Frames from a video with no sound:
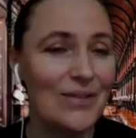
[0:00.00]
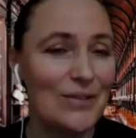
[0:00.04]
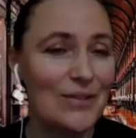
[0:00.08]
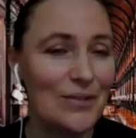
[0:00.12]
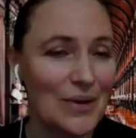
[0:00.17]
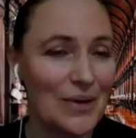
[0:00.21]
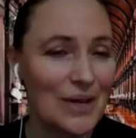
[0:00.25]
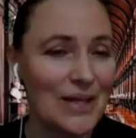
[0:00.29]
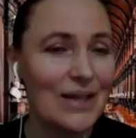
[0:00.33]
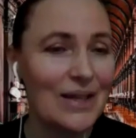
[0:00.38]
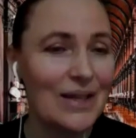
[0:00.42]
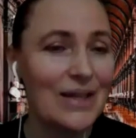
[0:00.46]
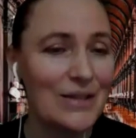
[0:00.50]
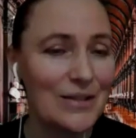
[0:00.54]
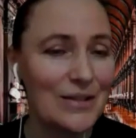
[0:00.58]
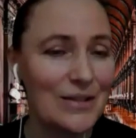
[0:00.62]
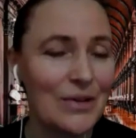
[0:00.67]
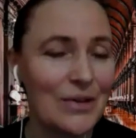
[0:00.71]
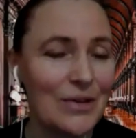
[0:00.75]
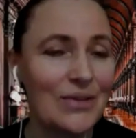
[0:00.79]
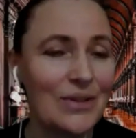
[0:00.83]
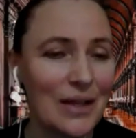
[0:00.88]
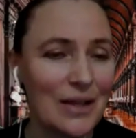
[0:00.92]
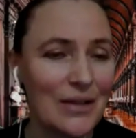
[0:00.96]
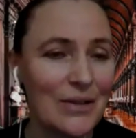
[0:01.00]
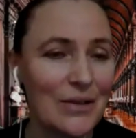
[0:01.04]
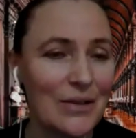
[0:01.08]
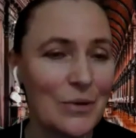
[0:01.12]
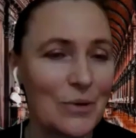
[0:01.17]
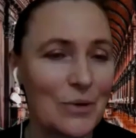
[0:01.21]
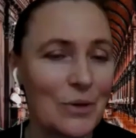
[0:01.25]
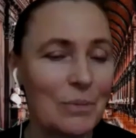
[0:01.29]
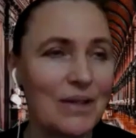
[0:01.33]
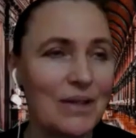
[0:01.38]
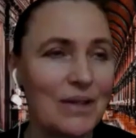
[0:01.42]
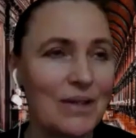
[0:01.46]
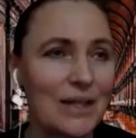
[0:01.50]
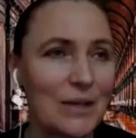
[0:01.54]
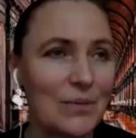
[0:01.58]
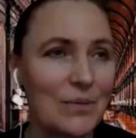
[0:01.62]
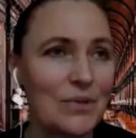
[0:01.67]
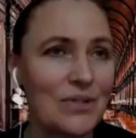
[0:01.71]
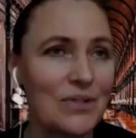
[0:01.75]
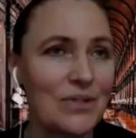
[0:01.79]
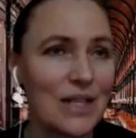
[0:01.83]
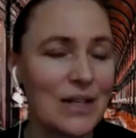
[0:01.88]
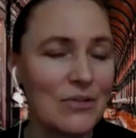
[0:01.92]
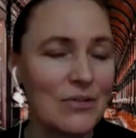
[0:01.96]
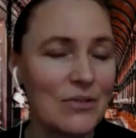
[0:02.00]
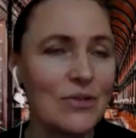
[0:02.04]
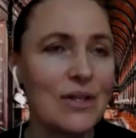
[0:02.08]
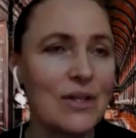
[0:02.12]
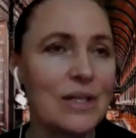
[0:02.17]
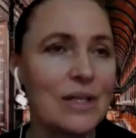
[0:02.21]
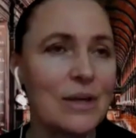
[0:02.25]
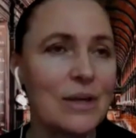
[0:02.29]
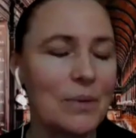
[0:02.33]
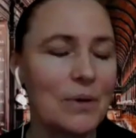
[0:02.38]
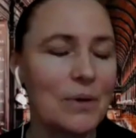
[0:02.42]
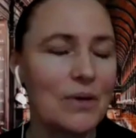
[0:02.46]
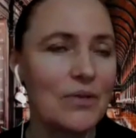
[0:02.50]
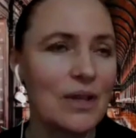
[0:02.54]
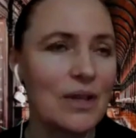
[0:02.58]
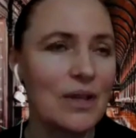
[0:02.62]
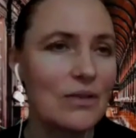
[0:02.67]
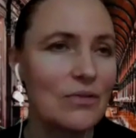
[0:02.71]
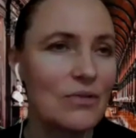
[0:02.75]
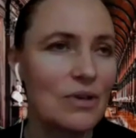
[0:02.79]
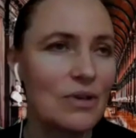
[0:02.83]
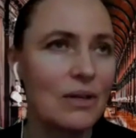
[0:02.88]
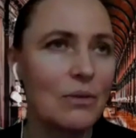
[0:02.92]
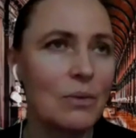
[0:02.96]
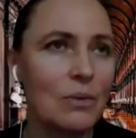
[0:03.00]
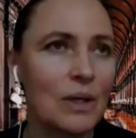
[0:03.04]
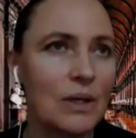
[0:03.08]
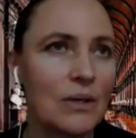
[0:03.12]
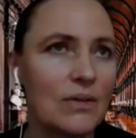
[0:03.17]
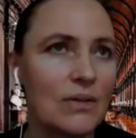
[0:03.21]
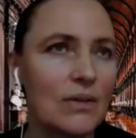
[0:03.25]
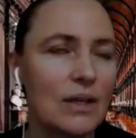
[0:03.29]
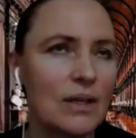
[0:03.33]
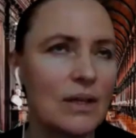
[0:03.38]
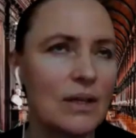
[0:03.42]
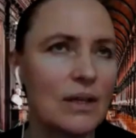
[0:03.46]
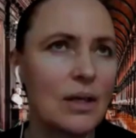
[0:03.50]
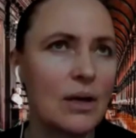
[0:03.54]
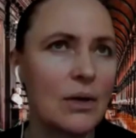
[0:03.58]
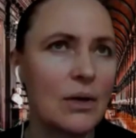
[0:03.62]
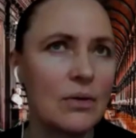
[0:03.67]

So it's not that good, but it was interesting because I tried one and said,